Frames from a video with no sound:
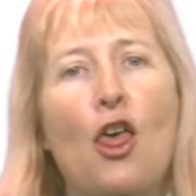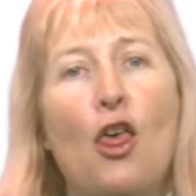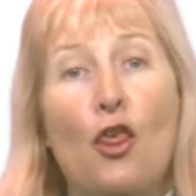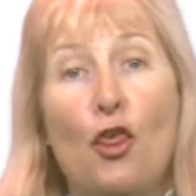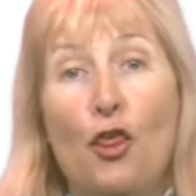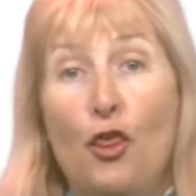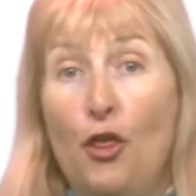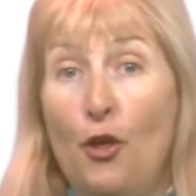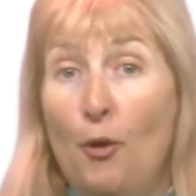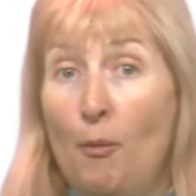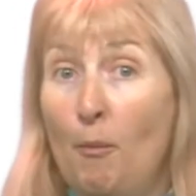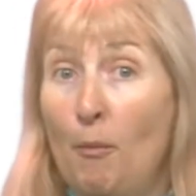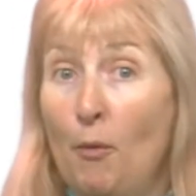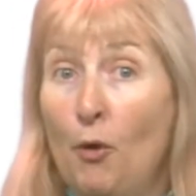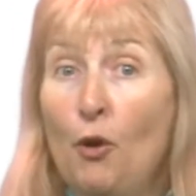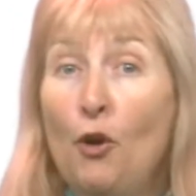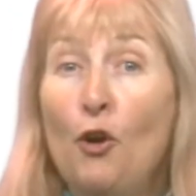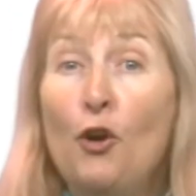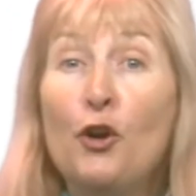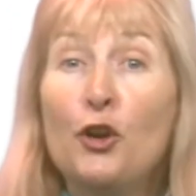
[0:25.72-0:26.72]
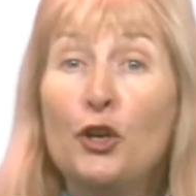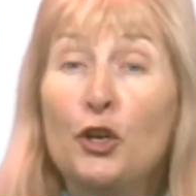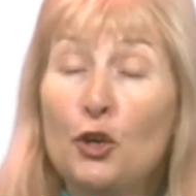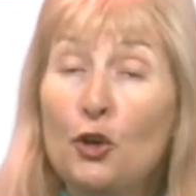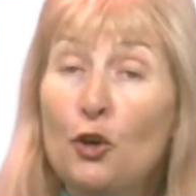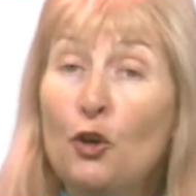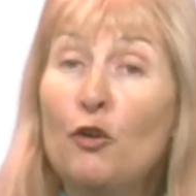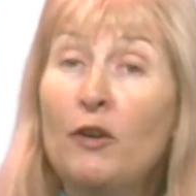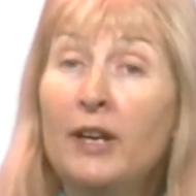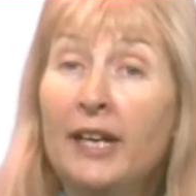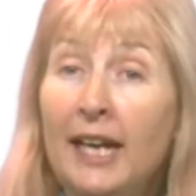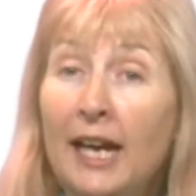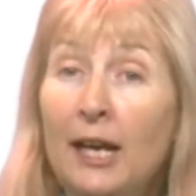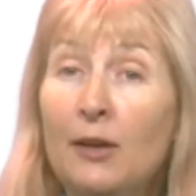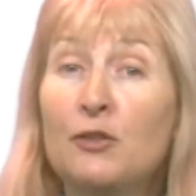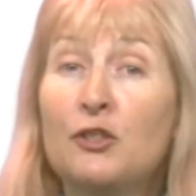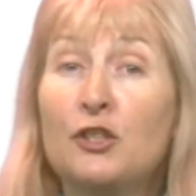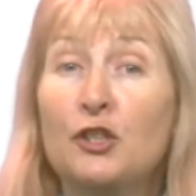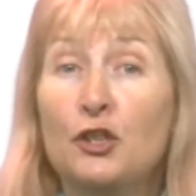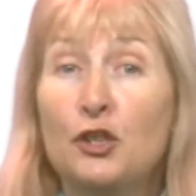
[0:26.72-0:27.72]
The more your
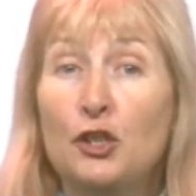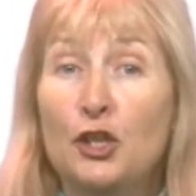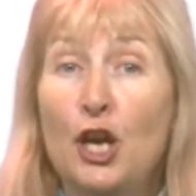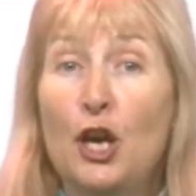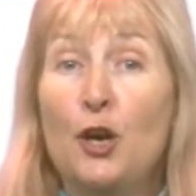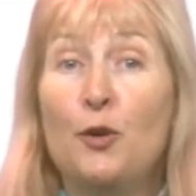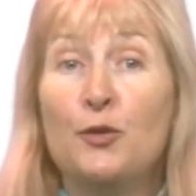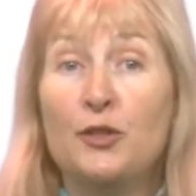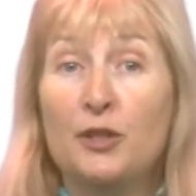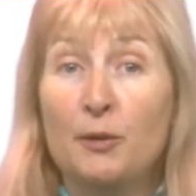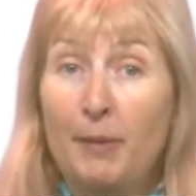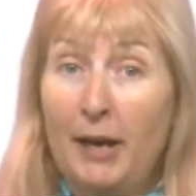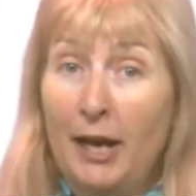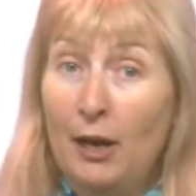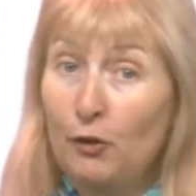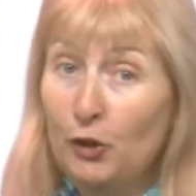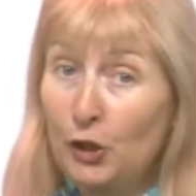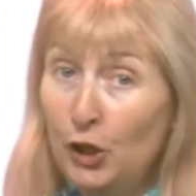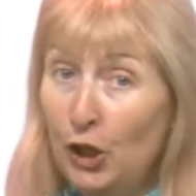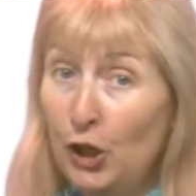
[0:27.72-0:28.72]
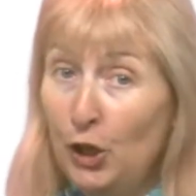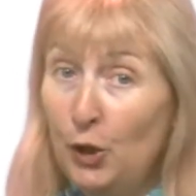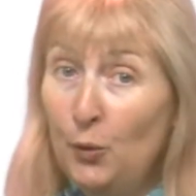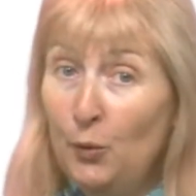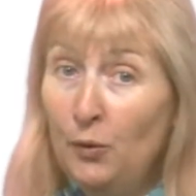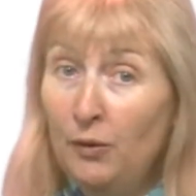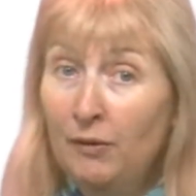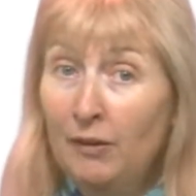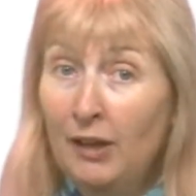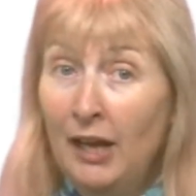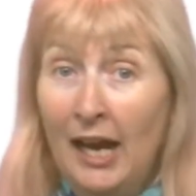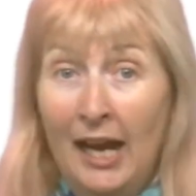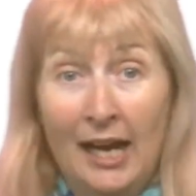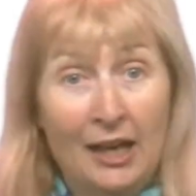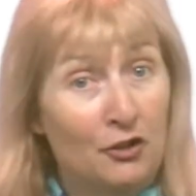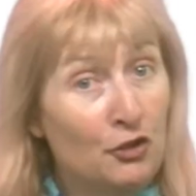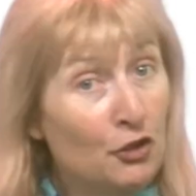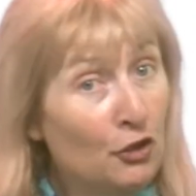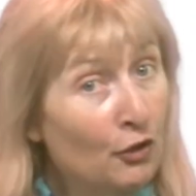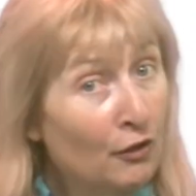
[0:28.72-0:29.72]
accountant knows about you
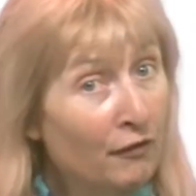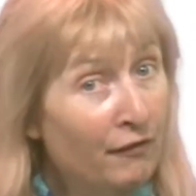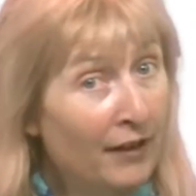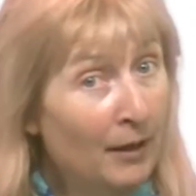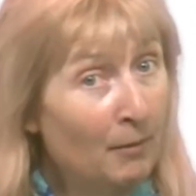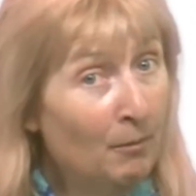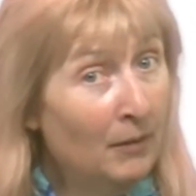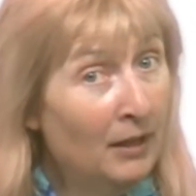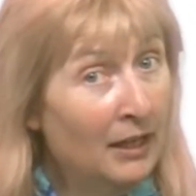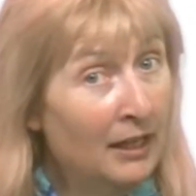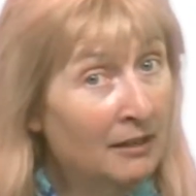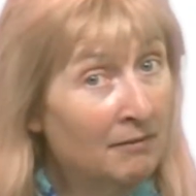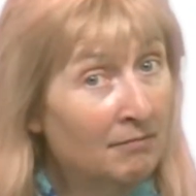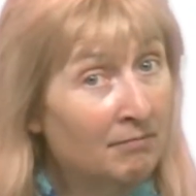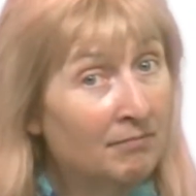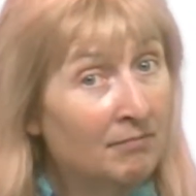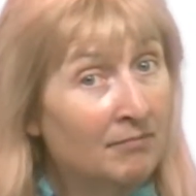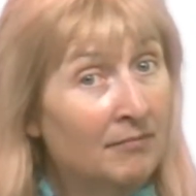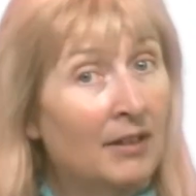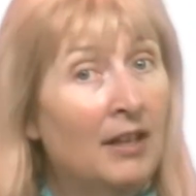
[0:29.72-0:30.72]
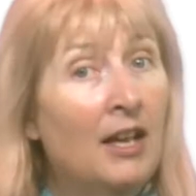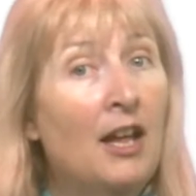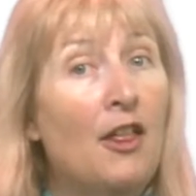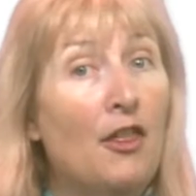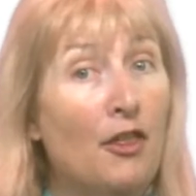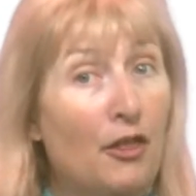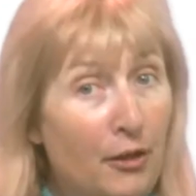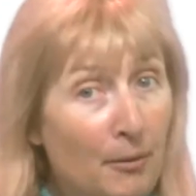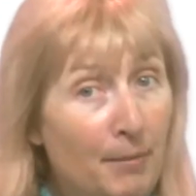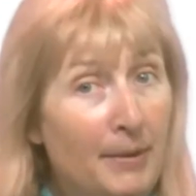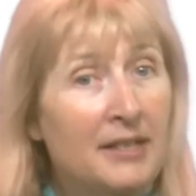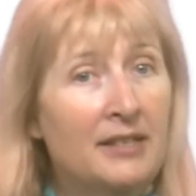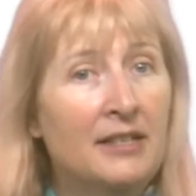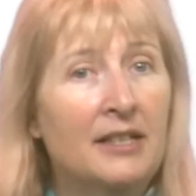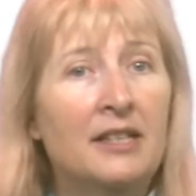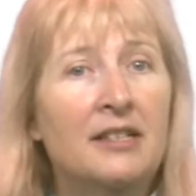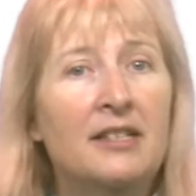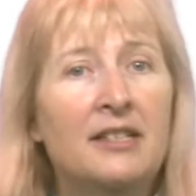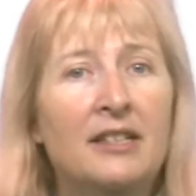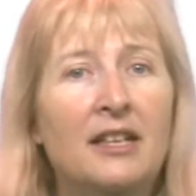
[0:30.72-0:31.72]
and your family, the
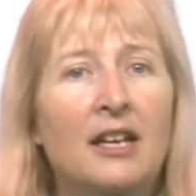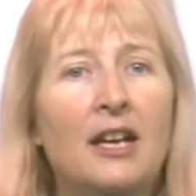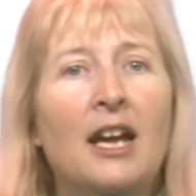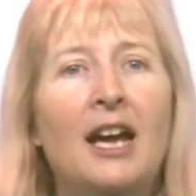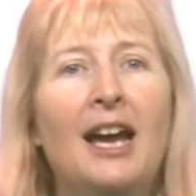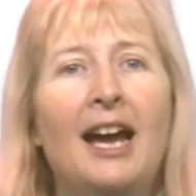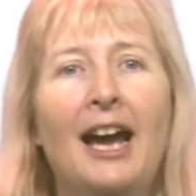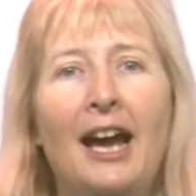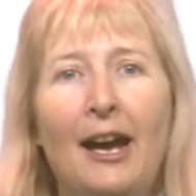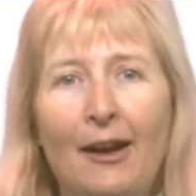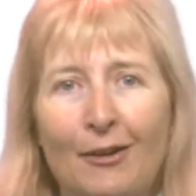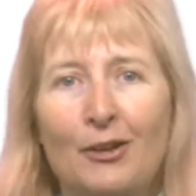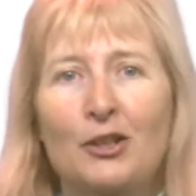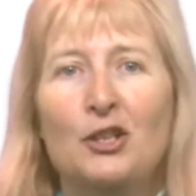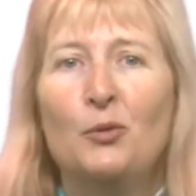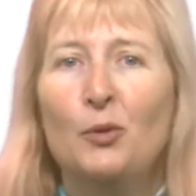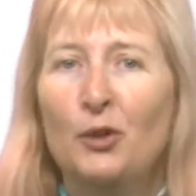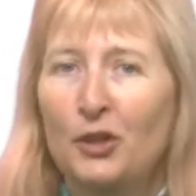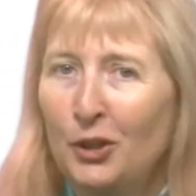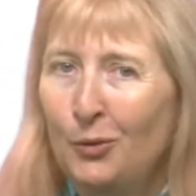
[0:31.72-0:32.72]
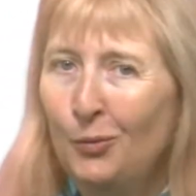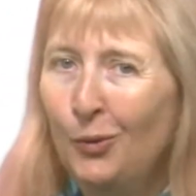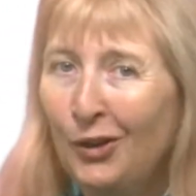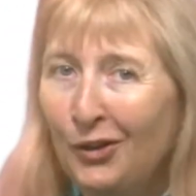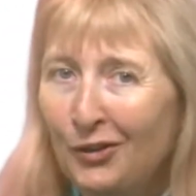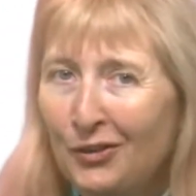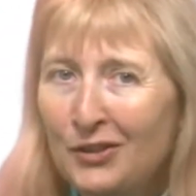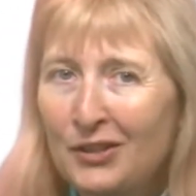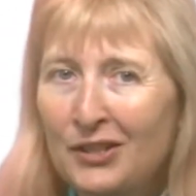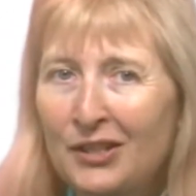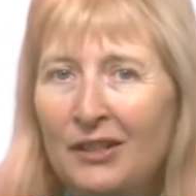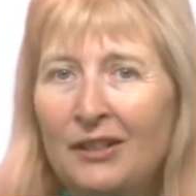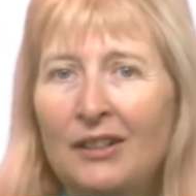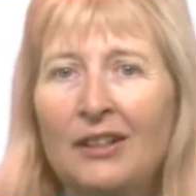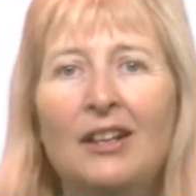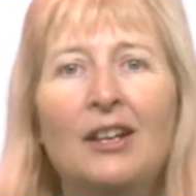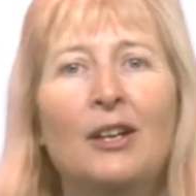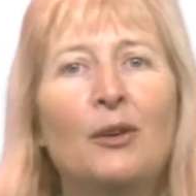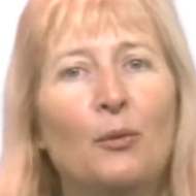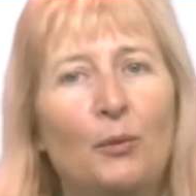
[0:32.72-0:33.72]
business and what you want,
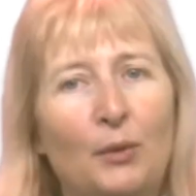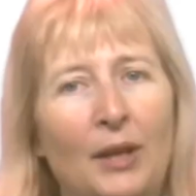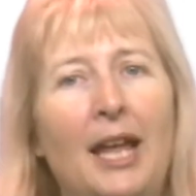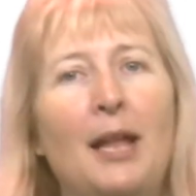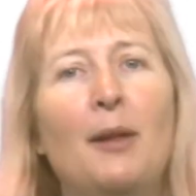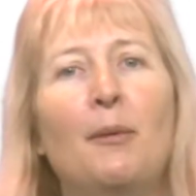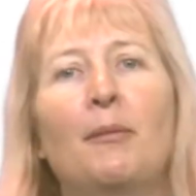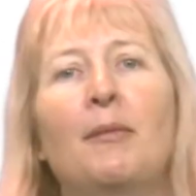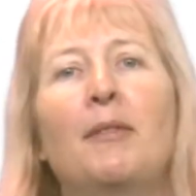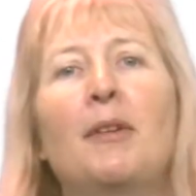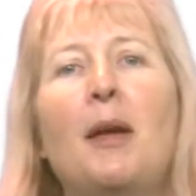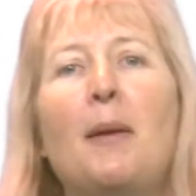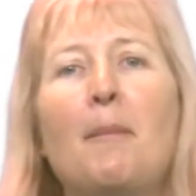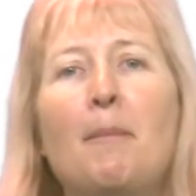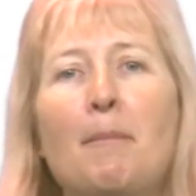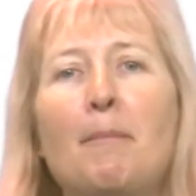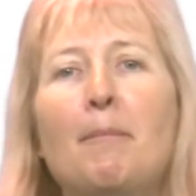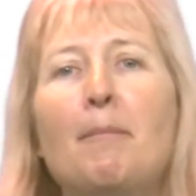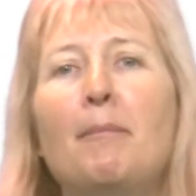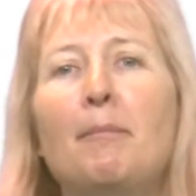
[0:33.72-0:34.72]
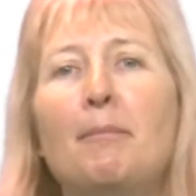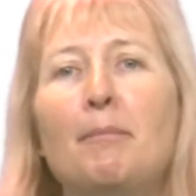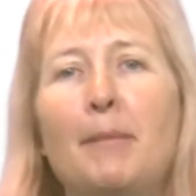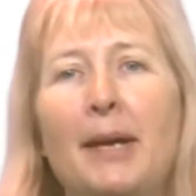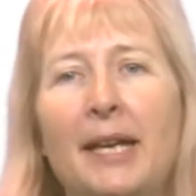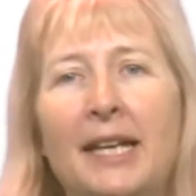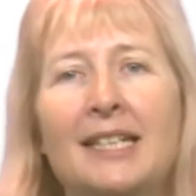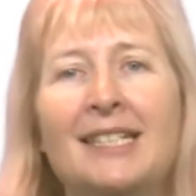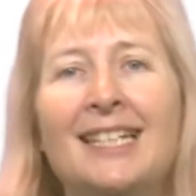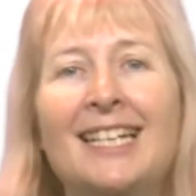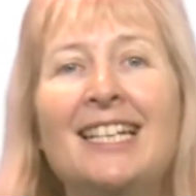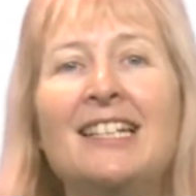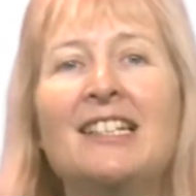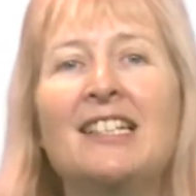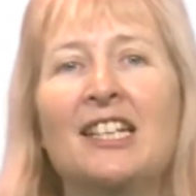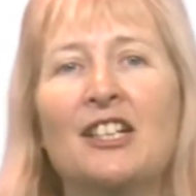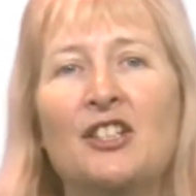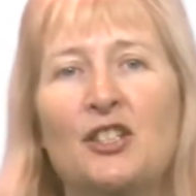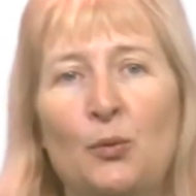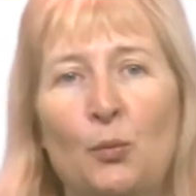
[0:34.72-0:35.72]
will help make it
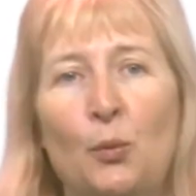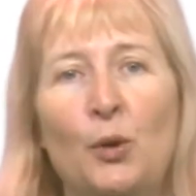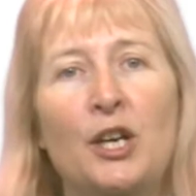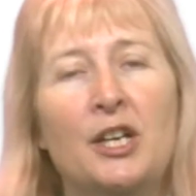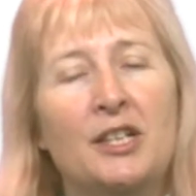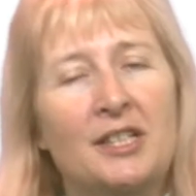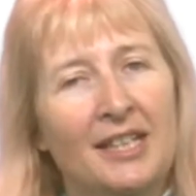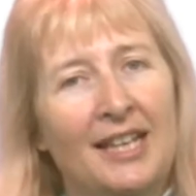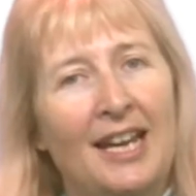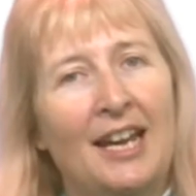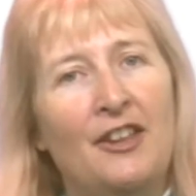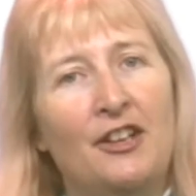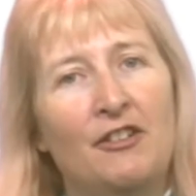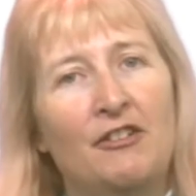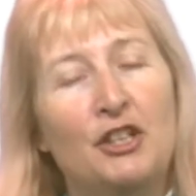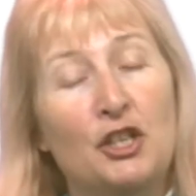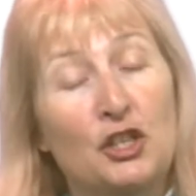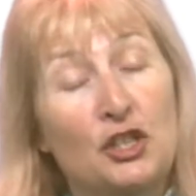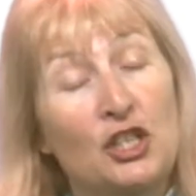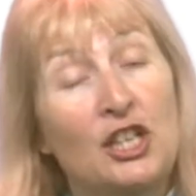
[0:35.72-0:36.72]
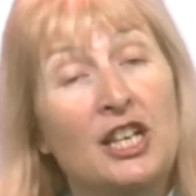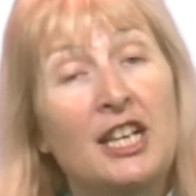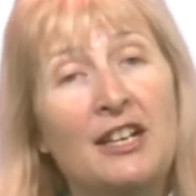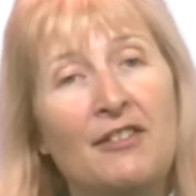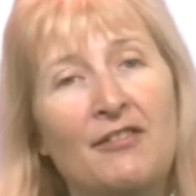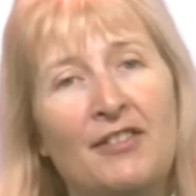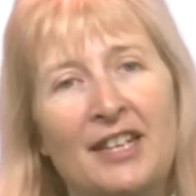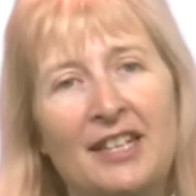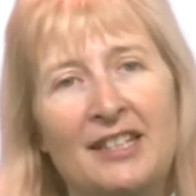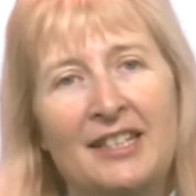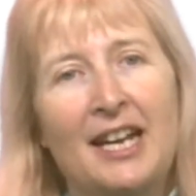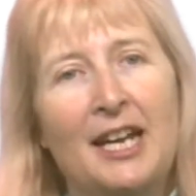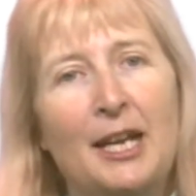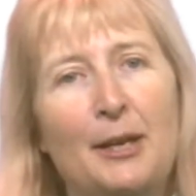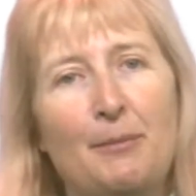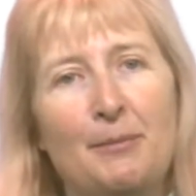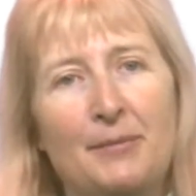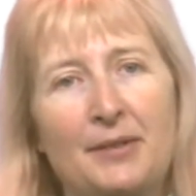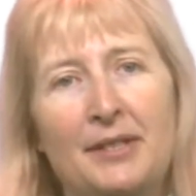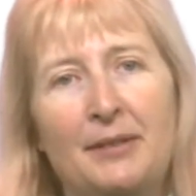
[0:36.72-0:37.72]
easier to work together and achieve these
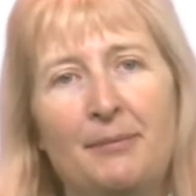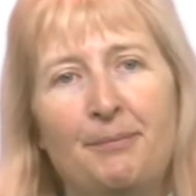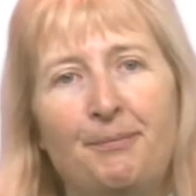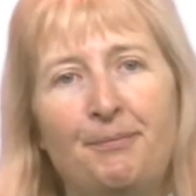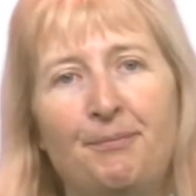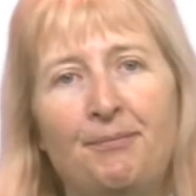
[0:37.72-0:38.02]
aims.